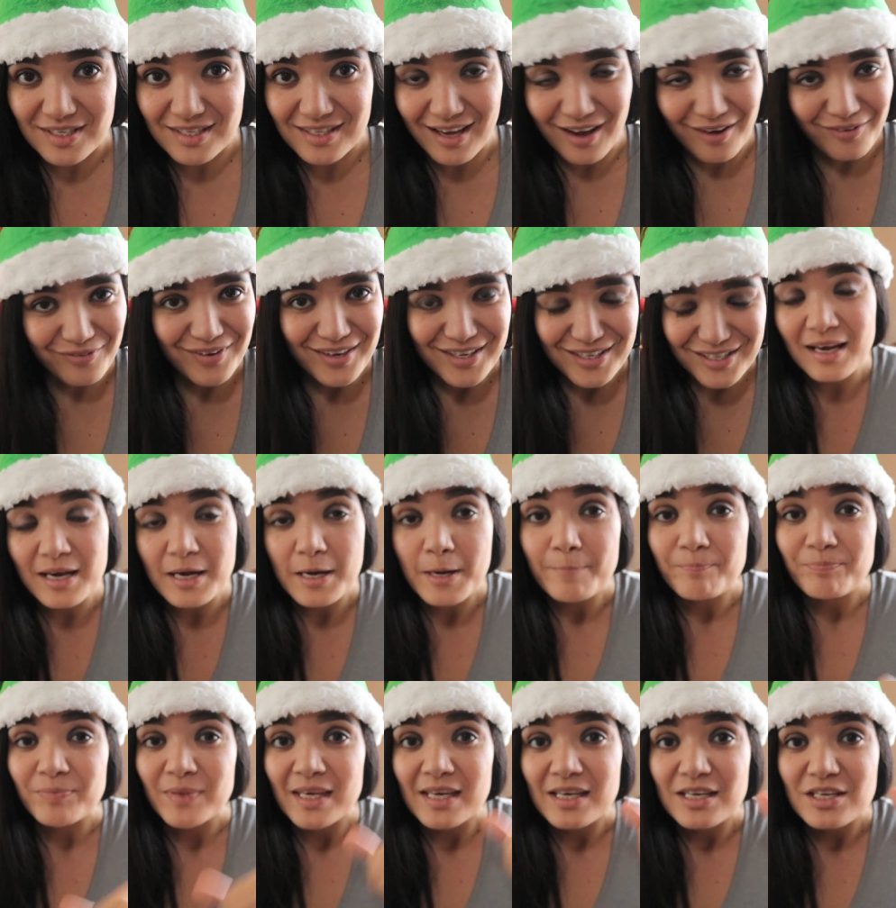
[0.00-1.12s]
stuff.
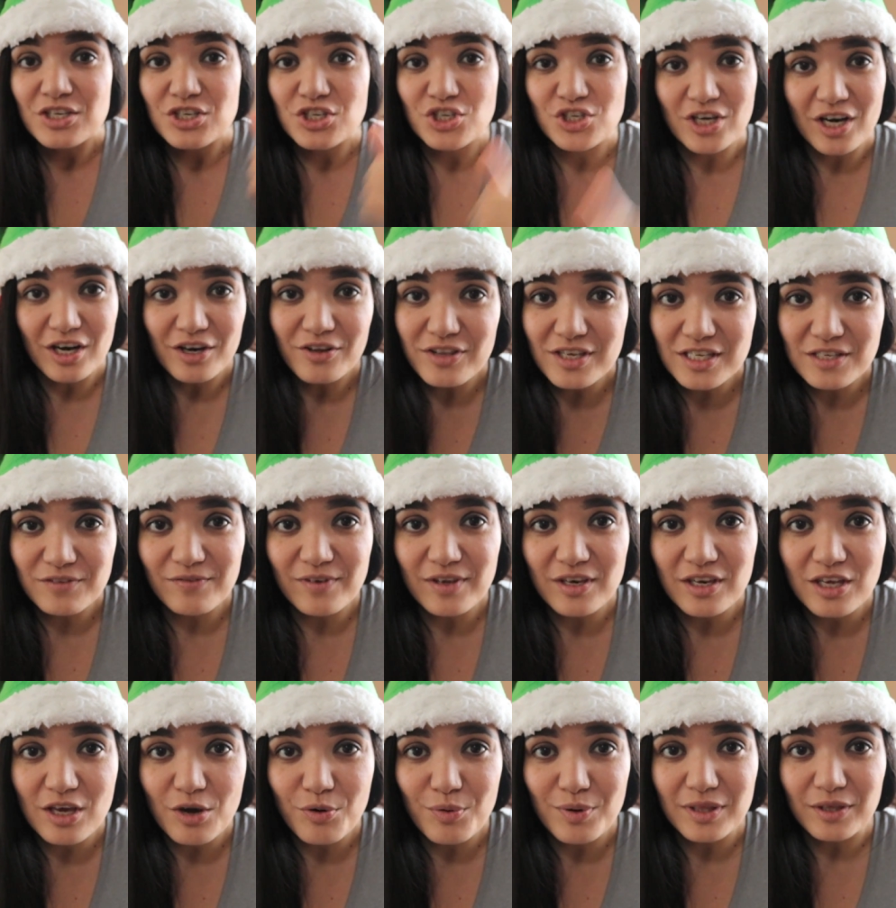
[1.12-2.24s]
Share this
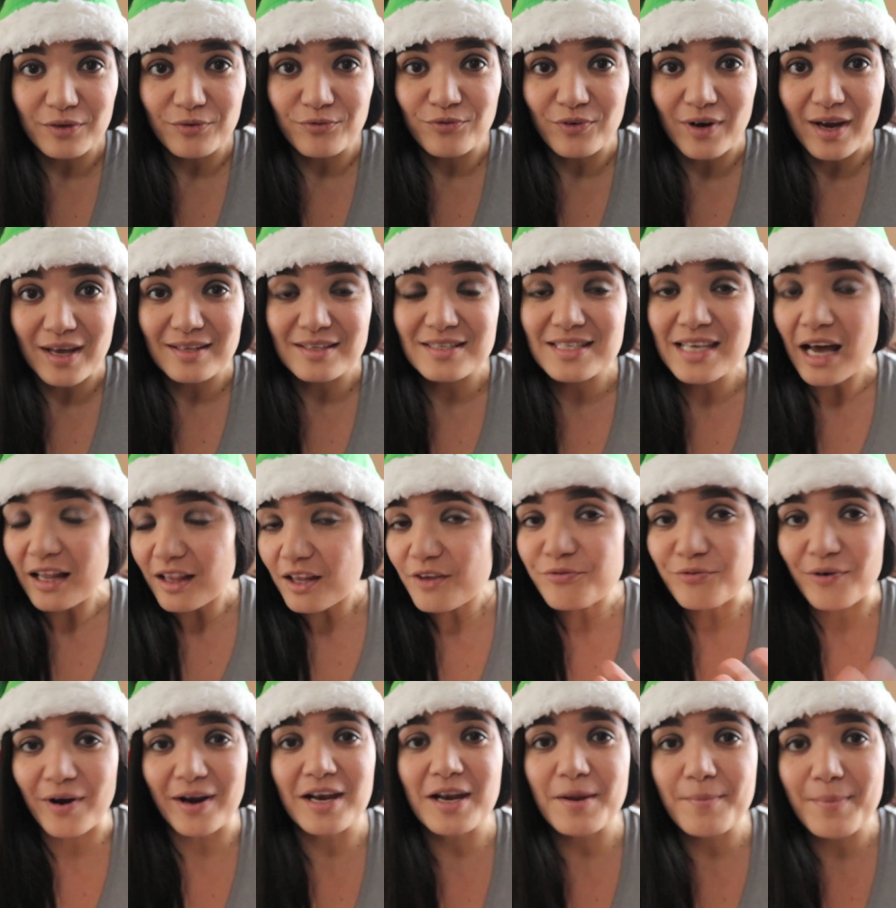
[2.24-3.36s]
video with a friend, tell a
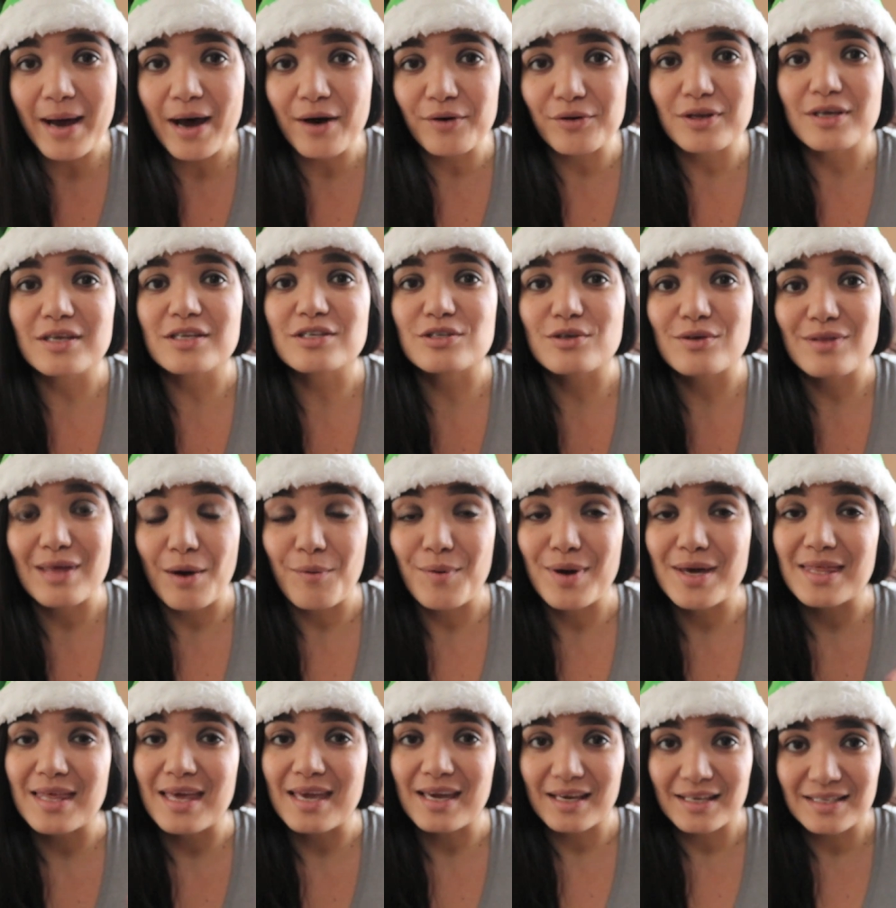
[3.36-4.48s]
friend about it so that
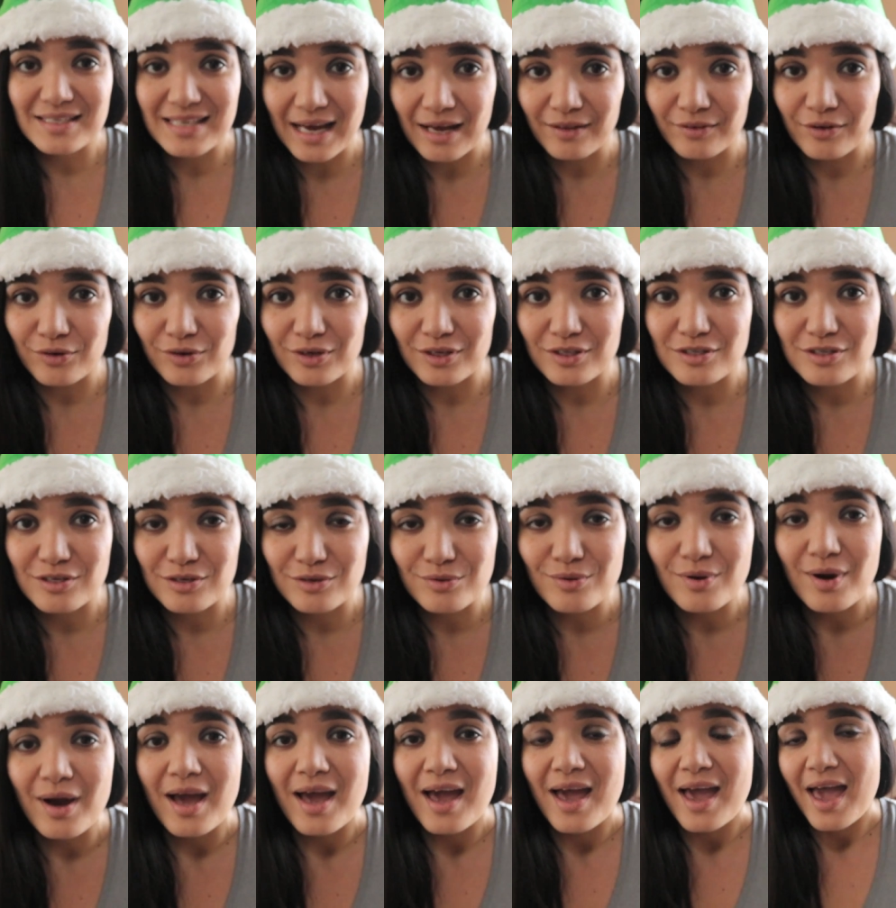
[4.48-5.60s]
way they could download it too.